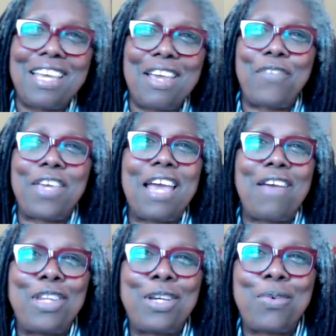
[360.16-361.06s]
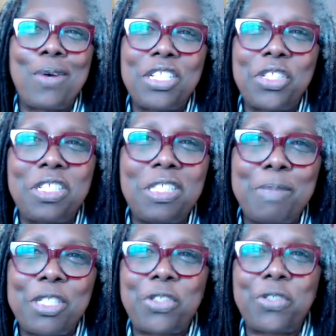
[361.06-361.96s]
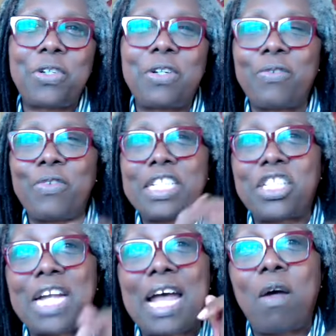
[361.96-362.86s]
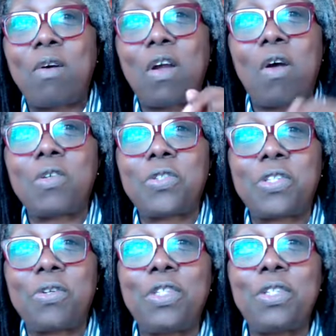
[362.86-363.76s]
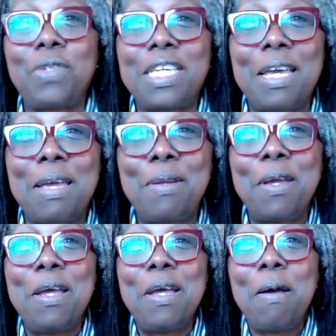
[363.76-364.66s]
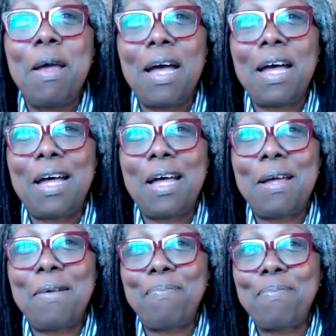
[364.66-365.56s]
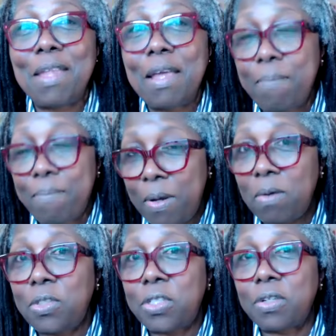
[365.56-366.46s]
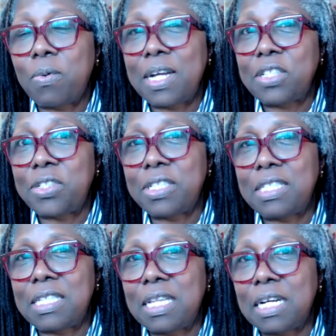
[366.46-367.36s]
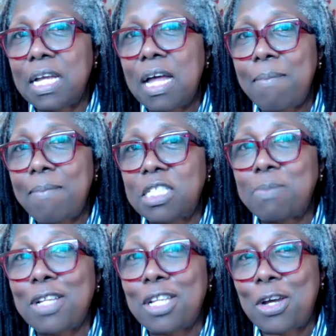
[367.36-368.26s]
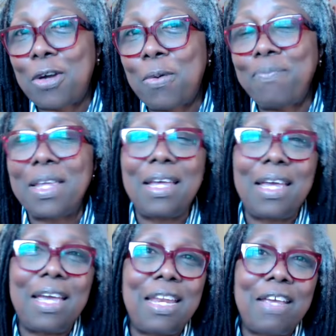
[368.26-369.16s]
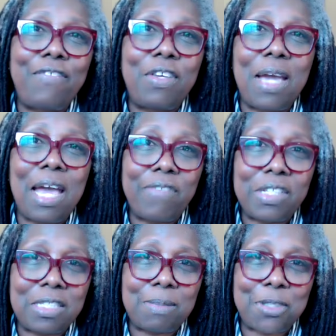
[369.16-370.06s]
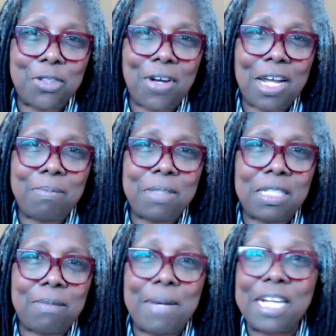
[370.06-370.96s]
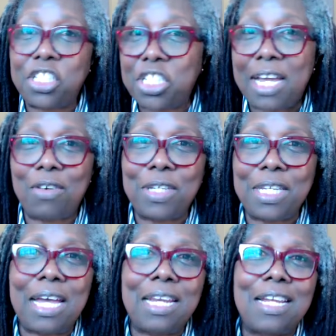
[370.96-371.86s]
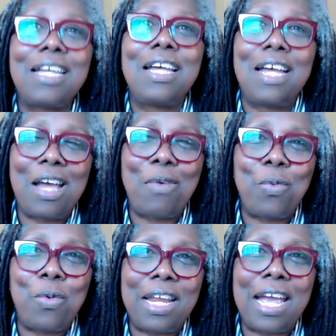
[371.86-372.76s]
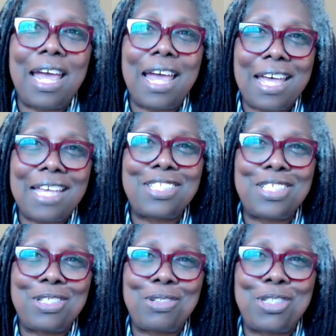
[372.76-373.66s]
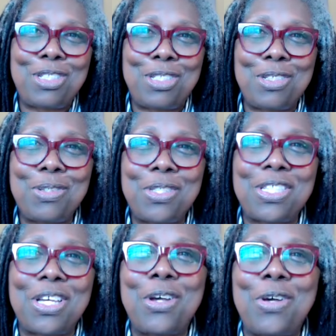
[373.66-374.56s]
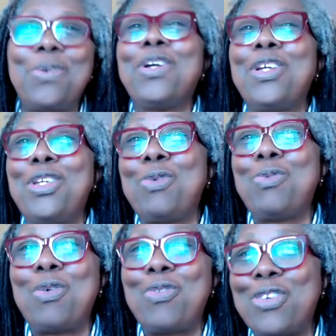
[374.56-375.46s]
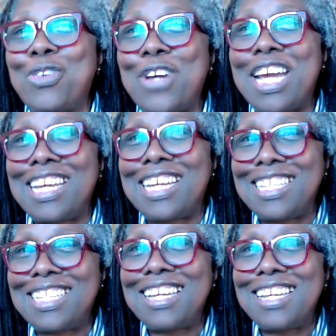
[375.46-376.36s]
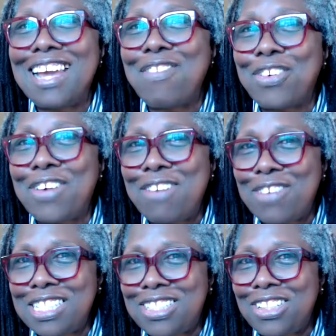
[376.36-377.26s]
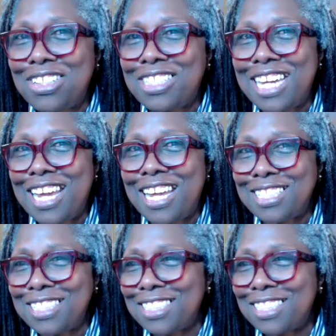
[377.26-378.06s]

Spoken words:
If you have any questions, be sure to reach out. Also, you can pose your questions in the comments below. And if you haven't subscribed to my channel yet, I want to ask you to do so. You won't regret it. Have a great rest of your day.